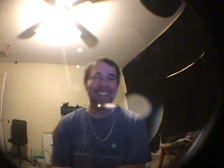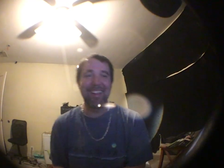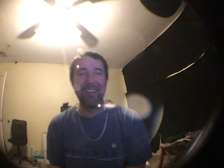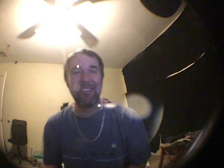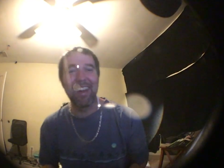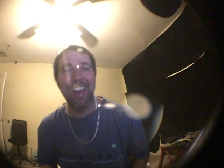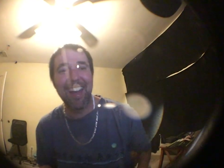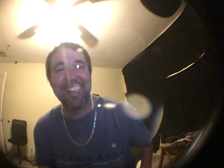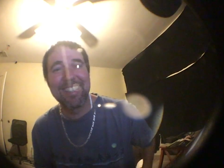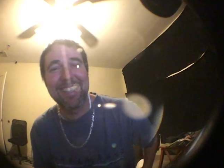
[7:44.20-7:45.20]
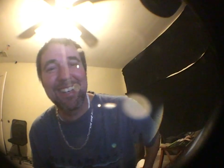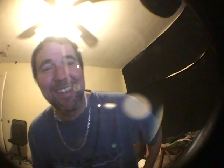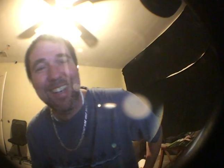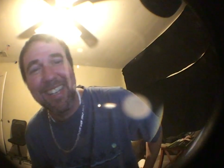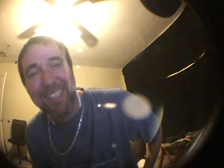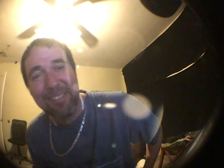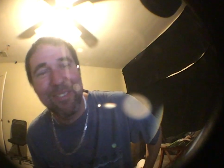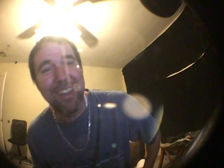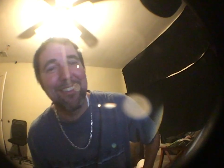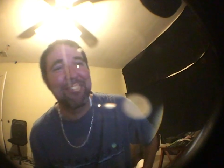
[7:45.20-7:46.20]
Illuminati's kooky as a
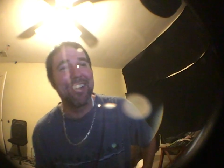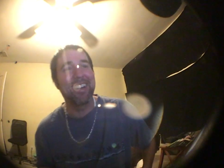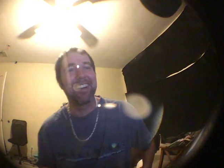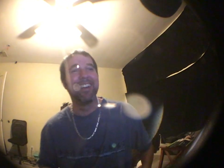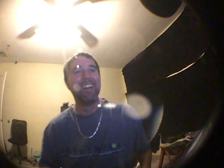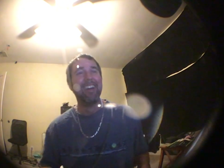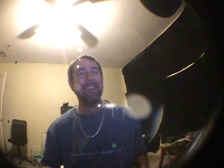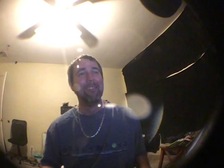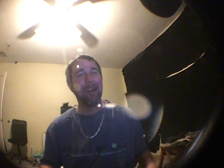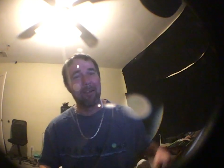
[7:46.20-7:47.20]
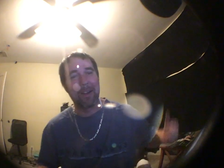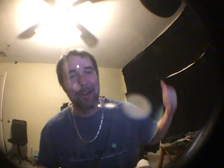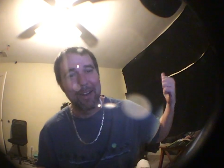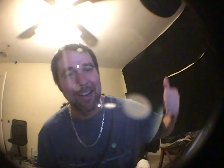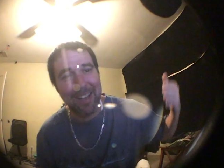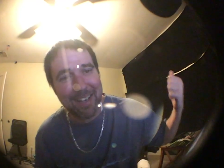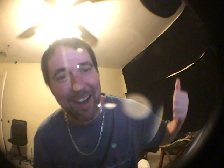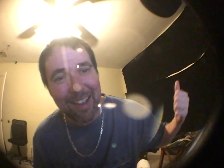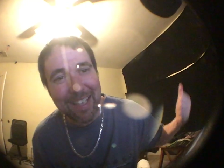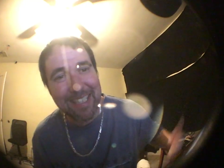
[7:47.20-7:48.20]
motherfucker. I'm gonna go down to
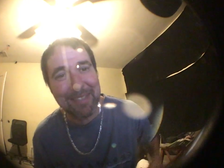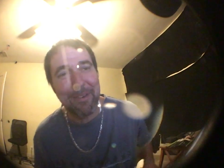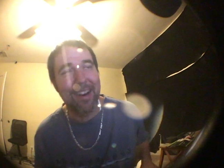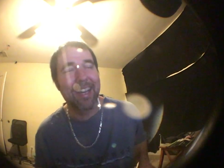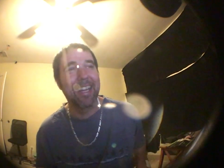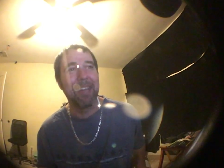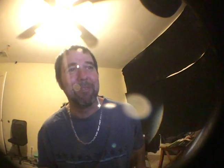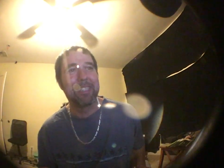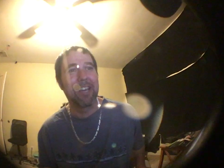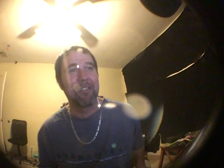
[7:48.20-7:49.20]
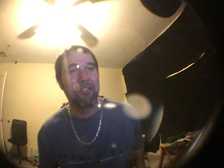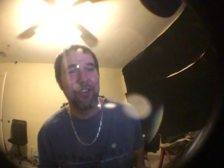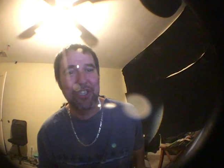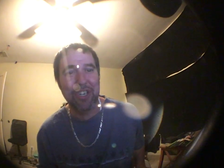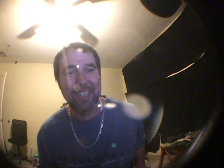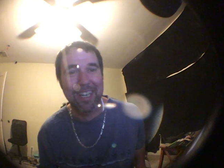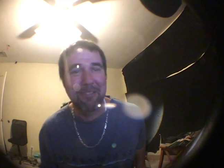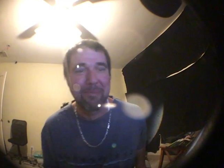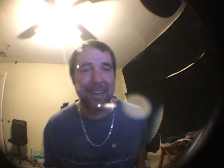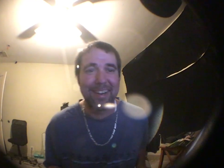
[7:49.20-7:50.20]
Kali's Market and get myself a Fisher
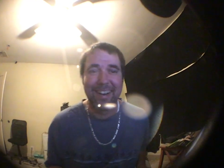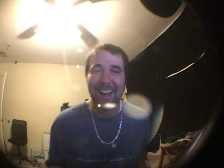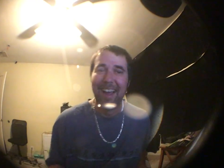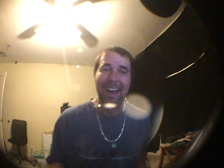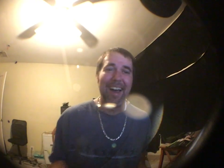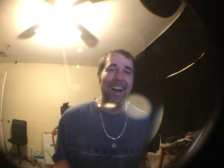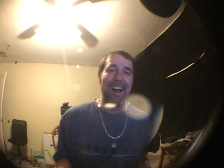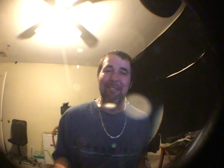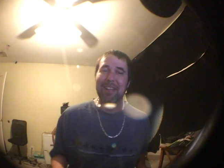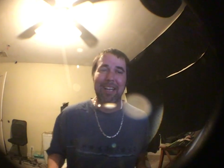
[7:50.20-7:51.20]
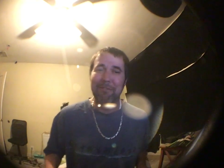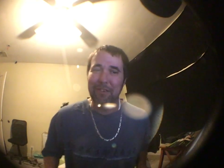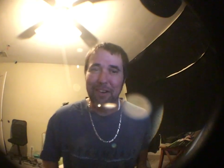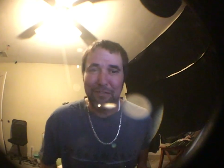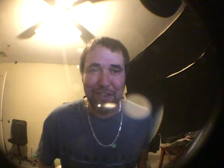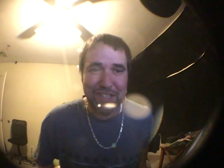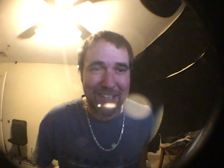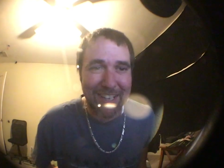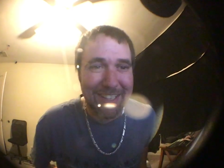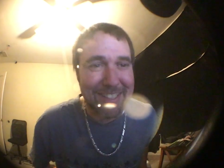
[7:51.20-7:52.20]
King beer. Ah, I'm looking for a Fisher
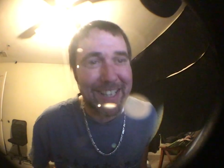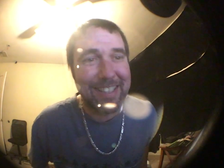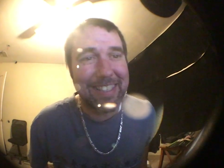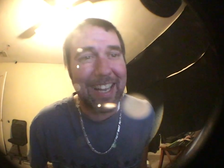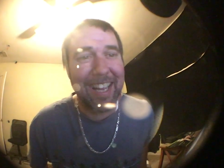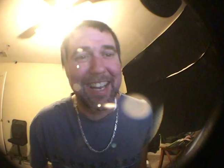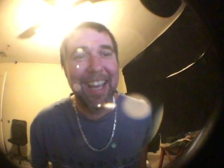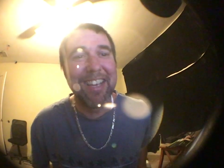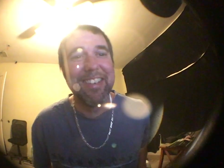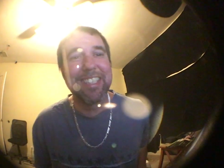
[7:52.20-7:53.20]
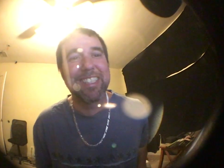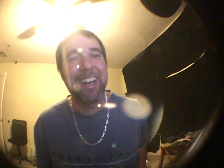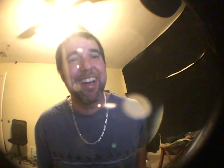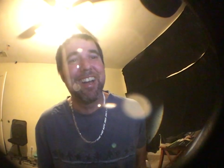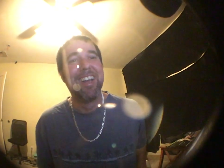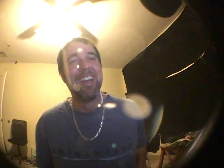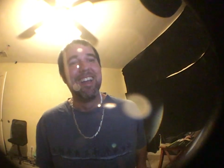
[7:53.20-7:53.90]
King, said Syed Henry Shah.